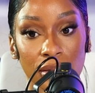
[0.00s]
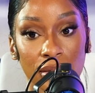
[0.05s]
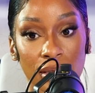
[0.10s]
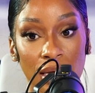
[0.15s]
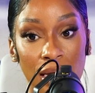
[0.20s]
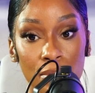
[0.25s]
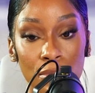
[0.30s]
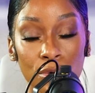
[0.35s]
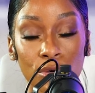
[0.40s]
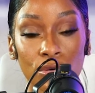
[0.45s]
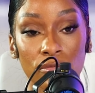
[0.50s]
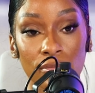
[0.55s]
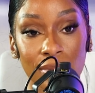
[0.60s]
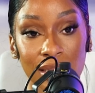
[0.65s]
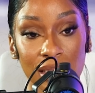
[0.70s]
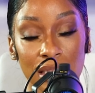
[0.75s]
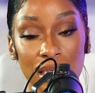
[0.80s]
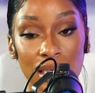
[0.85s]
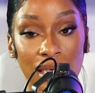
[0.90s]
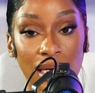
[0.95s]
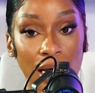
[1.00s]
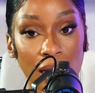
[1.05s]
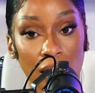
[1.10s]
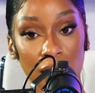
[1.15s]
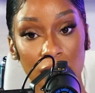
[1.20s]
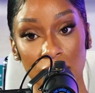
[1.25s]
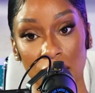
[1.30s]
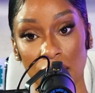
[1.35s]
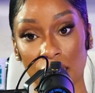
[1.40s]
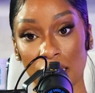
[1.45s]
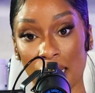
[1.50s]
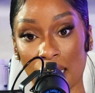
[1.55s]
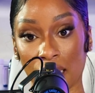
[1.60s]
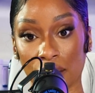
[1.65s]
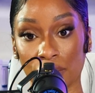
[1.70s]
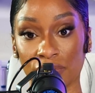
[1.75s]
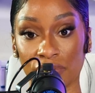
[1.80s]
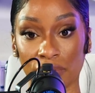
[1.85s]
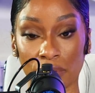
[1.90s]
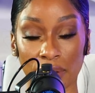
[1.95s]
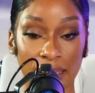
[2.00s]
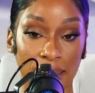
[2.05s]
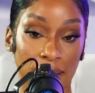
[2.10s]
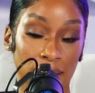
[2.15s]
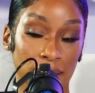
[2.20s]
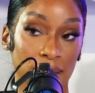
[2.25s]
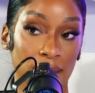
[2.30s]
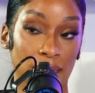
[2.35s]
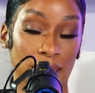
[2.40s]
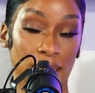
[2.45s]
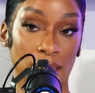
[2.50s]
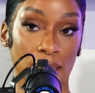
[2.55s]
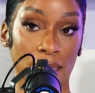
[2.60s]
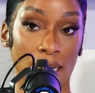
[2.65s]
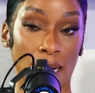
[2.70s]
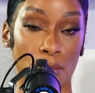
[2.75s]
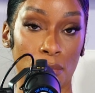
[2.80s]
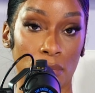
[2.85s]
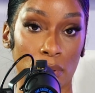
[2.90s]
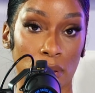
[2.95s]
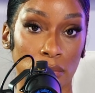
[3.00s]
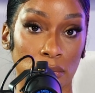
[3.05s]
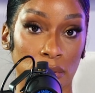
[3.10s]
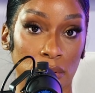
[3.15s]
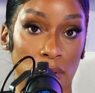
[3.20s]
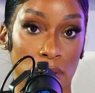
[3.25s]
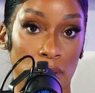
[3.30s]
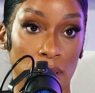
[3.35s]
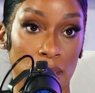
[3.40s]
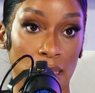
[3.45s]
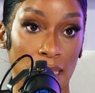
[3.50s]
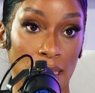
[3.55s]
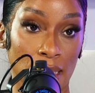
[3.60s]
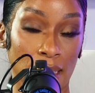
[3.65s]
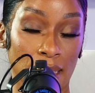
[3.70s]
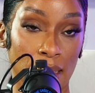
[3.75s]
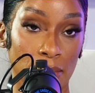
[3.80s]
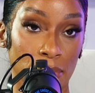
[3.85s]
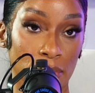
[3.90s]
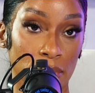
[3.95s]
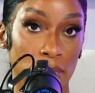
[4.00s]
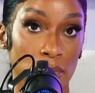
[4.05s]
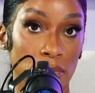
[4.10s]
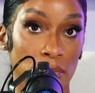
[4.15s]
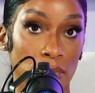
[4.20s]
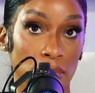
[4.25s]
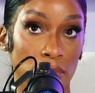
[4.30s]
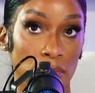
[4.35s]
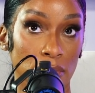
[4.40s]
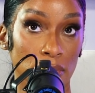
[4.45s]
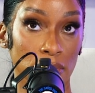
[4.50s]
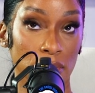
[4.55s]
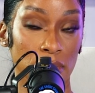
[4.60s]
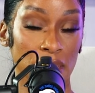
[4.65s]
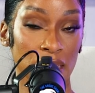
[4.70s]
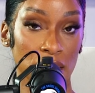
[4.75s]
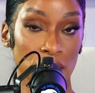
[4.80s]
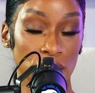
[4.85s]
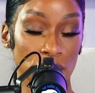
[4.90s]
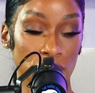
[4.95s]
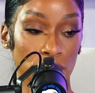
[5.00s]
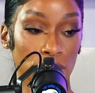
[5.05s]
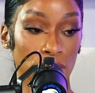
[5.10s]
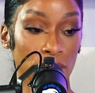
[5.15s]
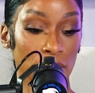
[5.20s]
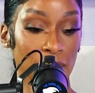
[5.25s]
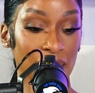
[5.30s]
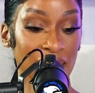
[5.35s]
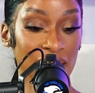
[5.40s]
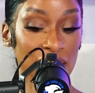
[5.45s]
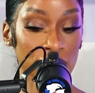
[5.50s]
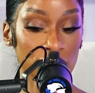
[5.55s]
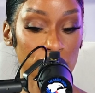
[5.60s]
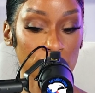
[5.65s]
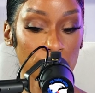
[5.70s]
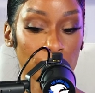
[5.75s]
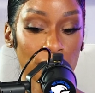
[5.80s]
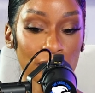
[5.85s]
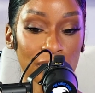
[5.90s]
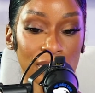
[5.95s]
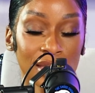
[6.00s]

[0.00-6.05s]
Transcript: they moved me to California, and I worked on a label as a general manager.